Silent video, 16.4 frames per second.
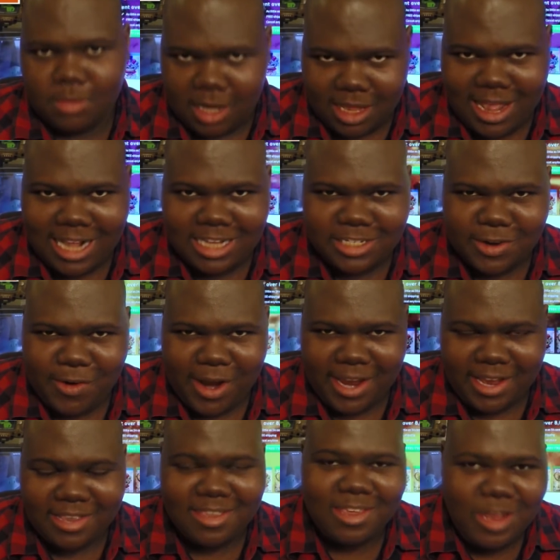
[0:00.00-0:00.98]
That's
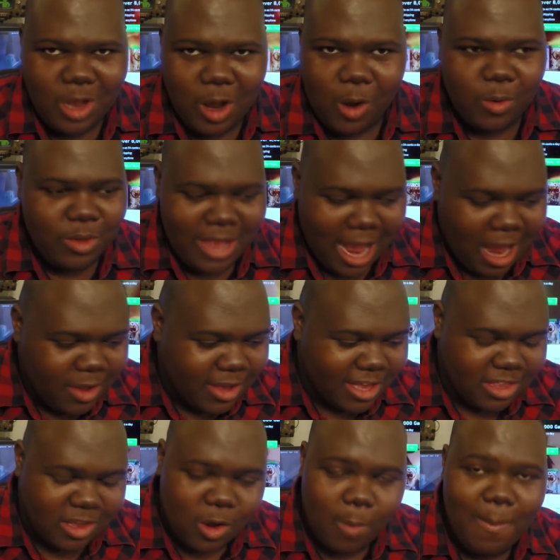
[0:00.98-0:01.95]
great. You know, now you
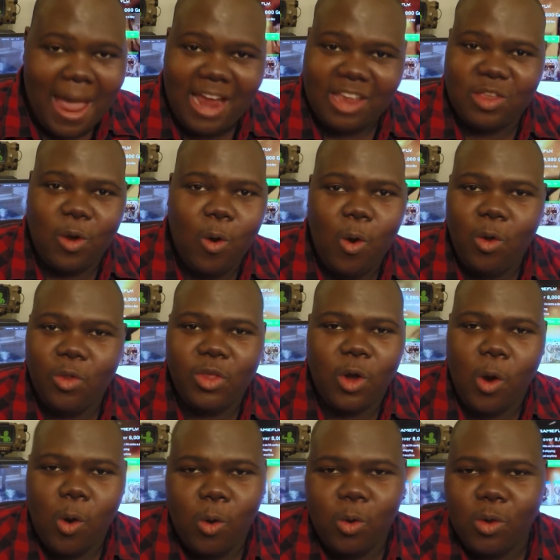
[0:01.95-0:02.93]
get to go back to all the
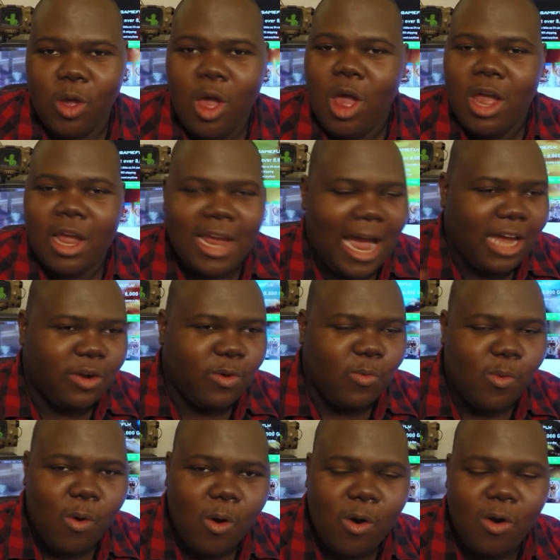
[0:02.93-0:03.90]
old God of
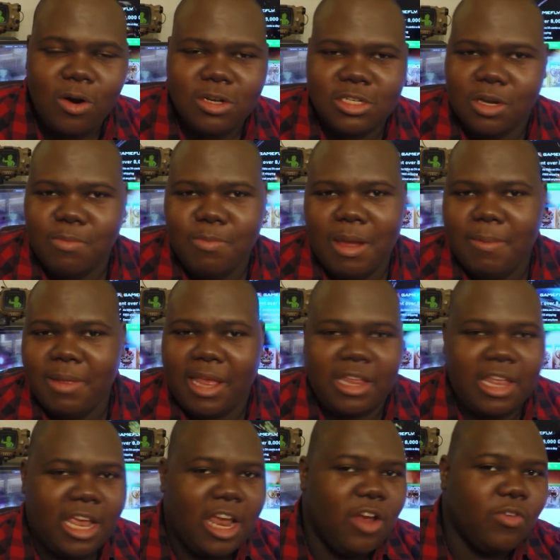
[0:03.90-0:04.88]
Wars, or maybe like
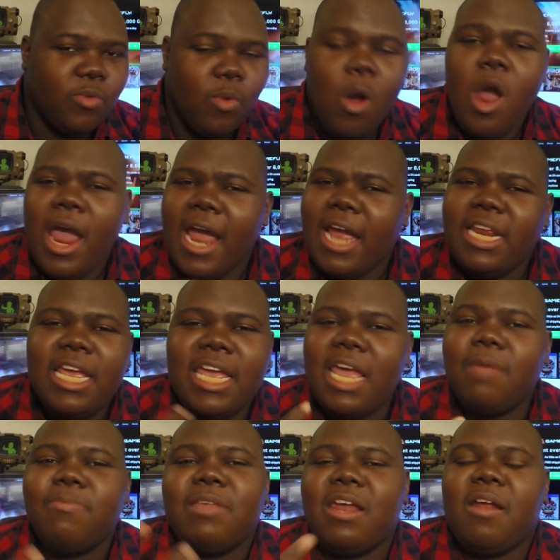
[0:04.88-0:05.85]
the Gears of War. Any
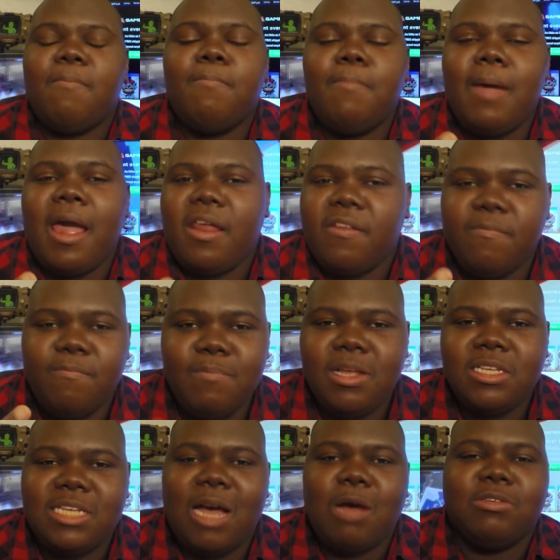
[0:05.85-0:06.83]
games that I might have
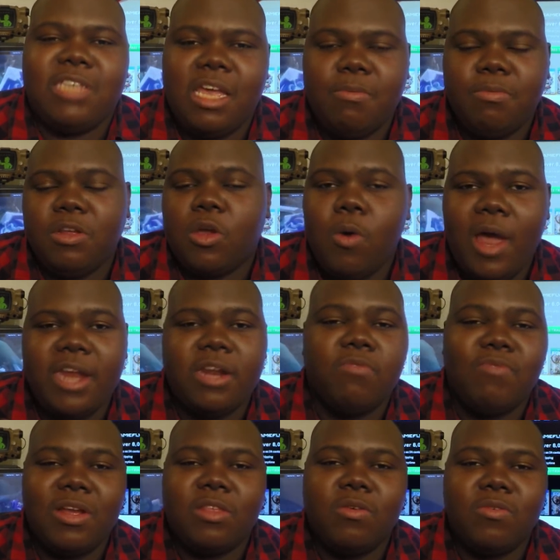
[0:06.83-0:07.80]
missed, I was able to go ahead and
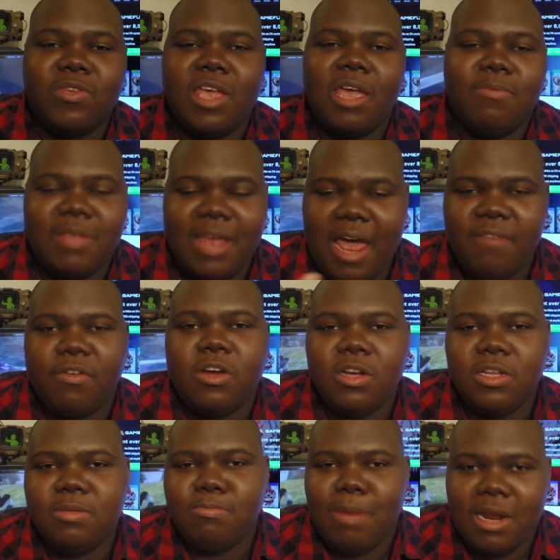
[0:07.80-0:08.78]
rent those games and have a
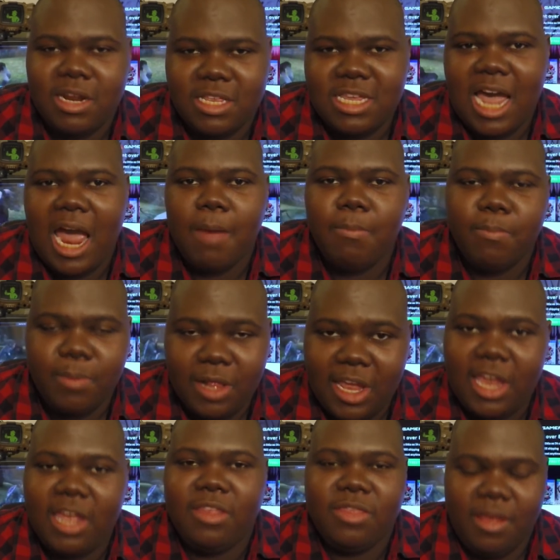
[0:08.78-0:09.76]
good amount of time
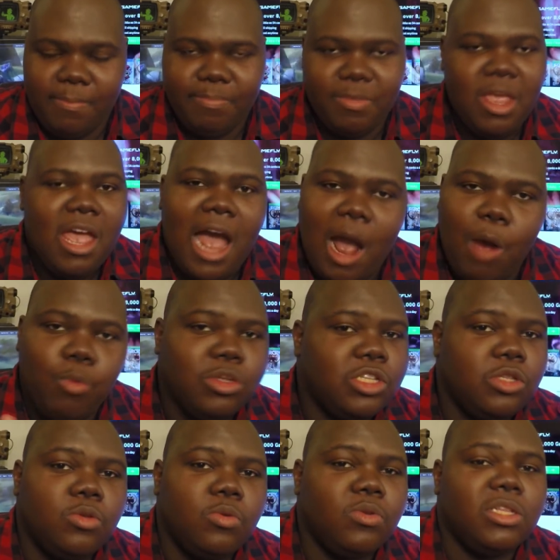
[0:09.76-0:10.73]
playing them. I
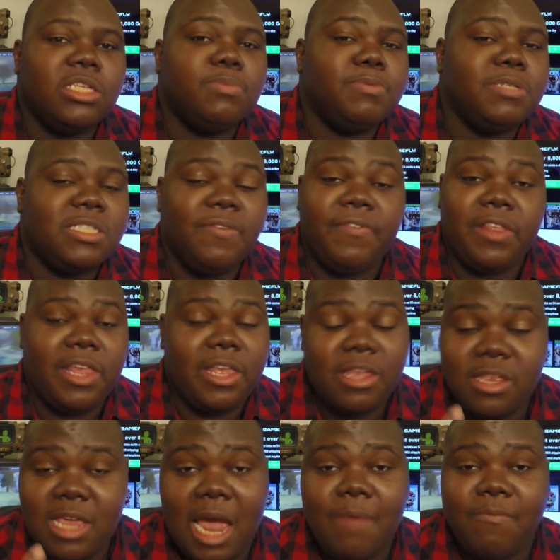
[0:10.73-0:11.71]
wasn't doing this specifically at the
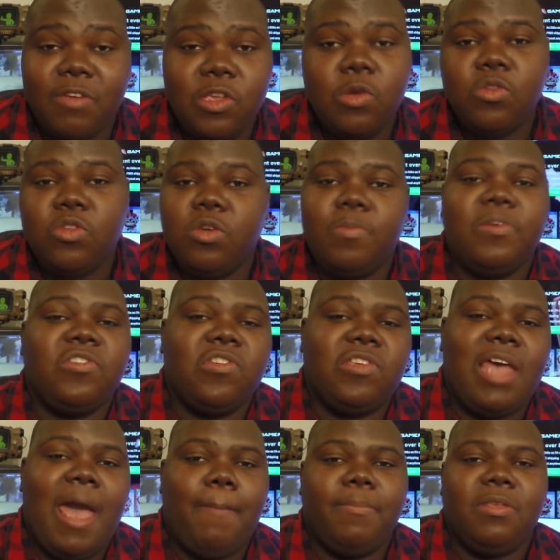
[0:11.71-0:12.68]
time for YouTube. It just
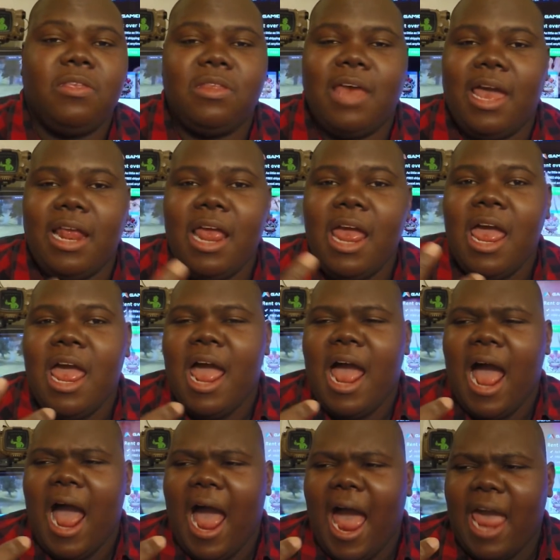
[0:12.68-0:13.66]
happened that
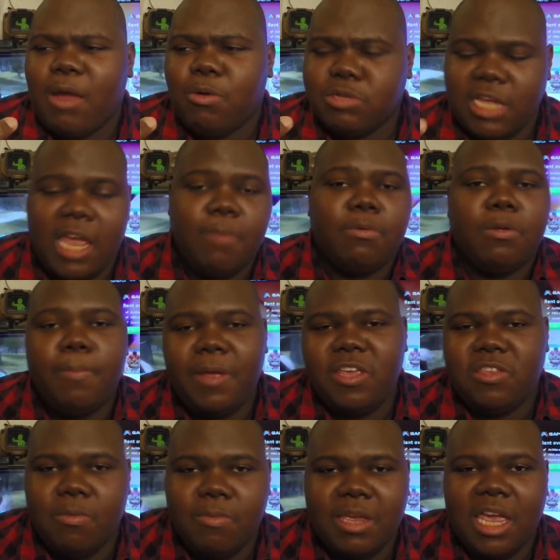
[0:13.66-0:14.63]
I was able to play
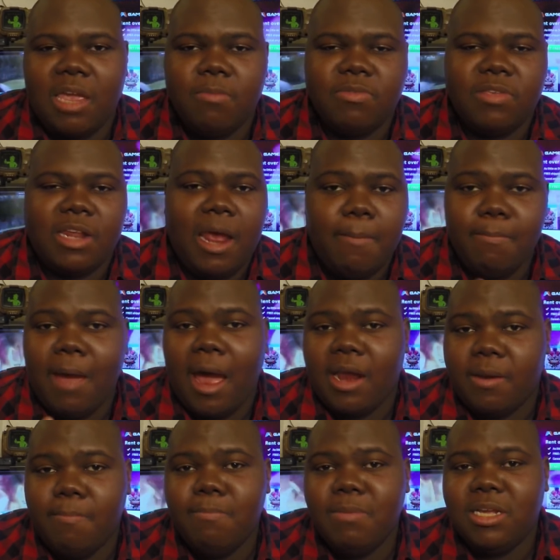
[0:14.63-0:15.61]
some games that I might
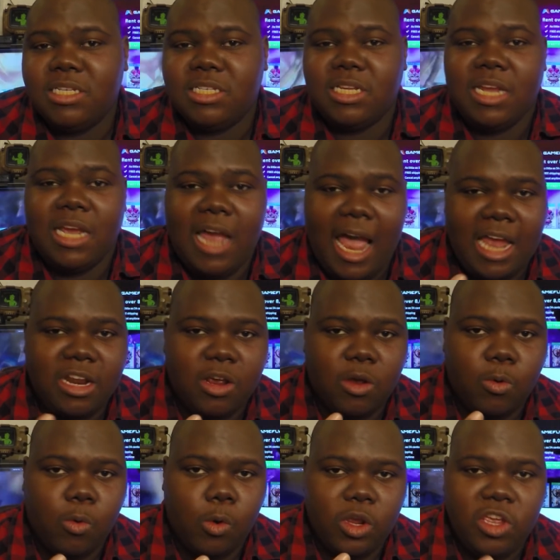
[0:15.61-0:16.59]
have missed, and I had an
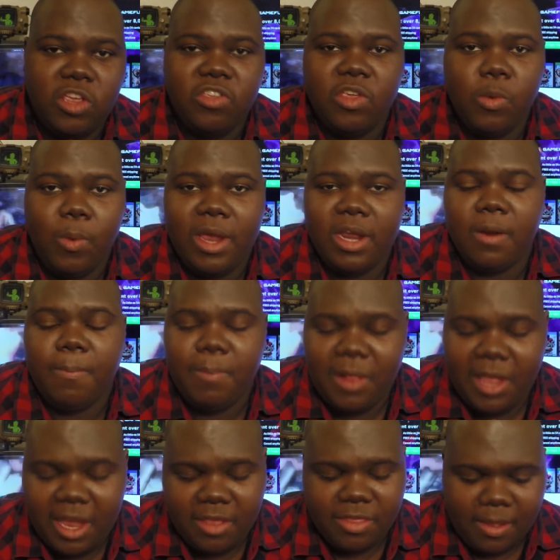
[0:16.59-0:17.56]
easy way of
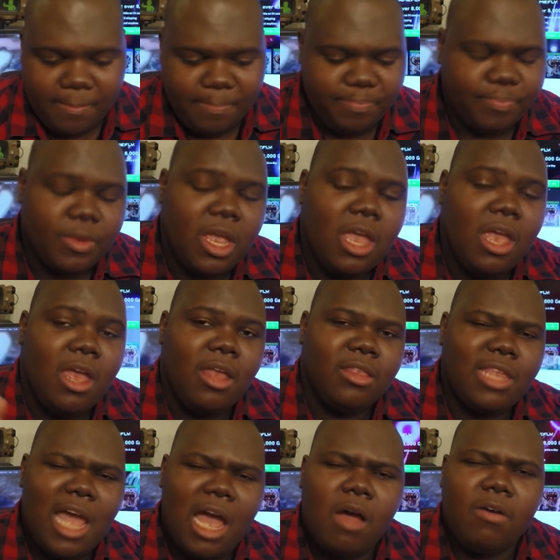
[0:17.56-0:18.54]
playing them.
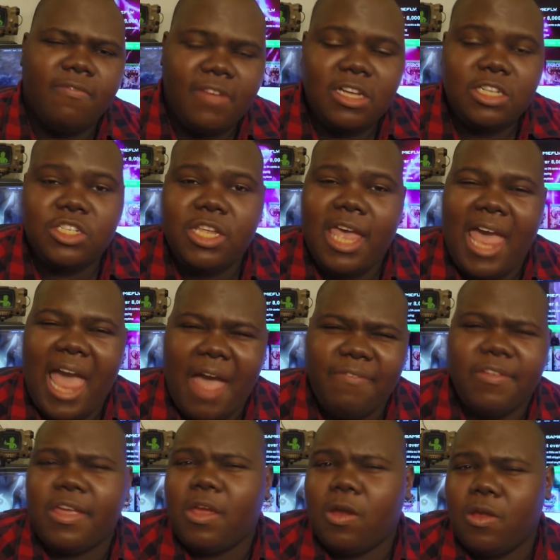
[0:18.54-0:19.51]
Now, eventually,
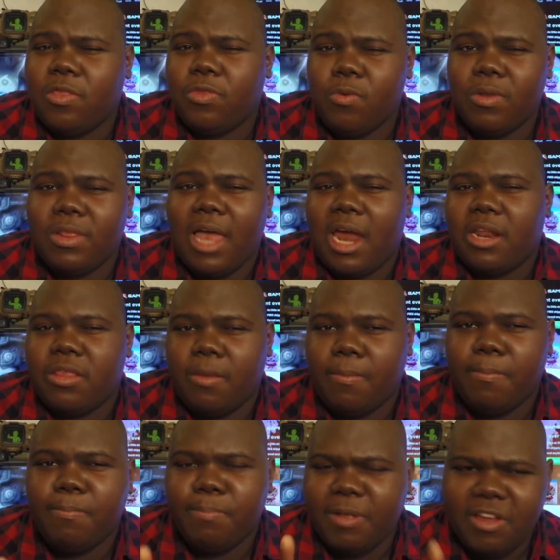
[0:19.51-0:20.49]
after going through a lot of the
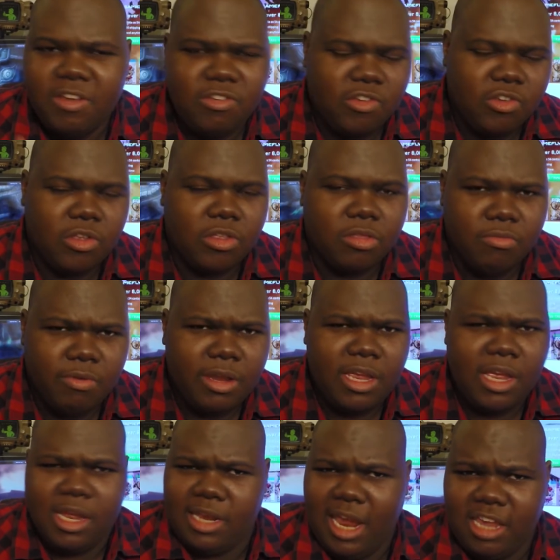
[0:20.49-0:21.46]
PlayStation
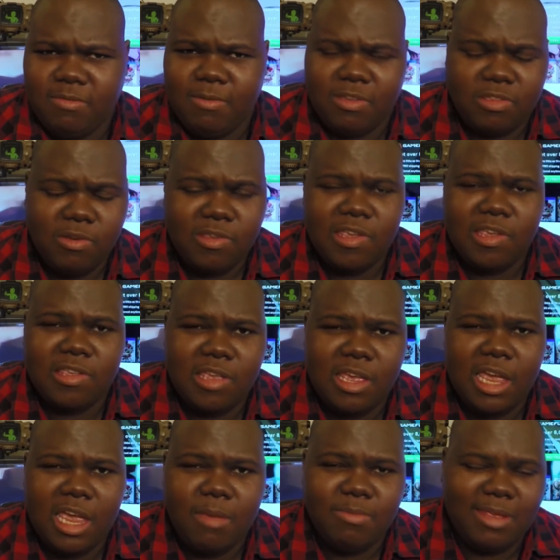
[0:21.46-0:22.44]
3 and the Xbox 360
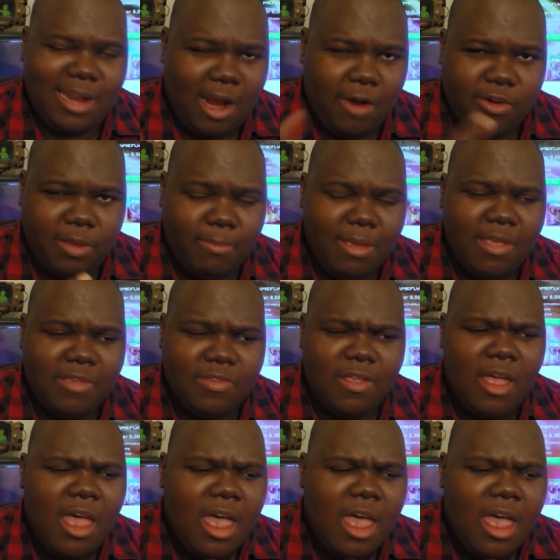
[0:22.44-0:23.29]
games that I already missed,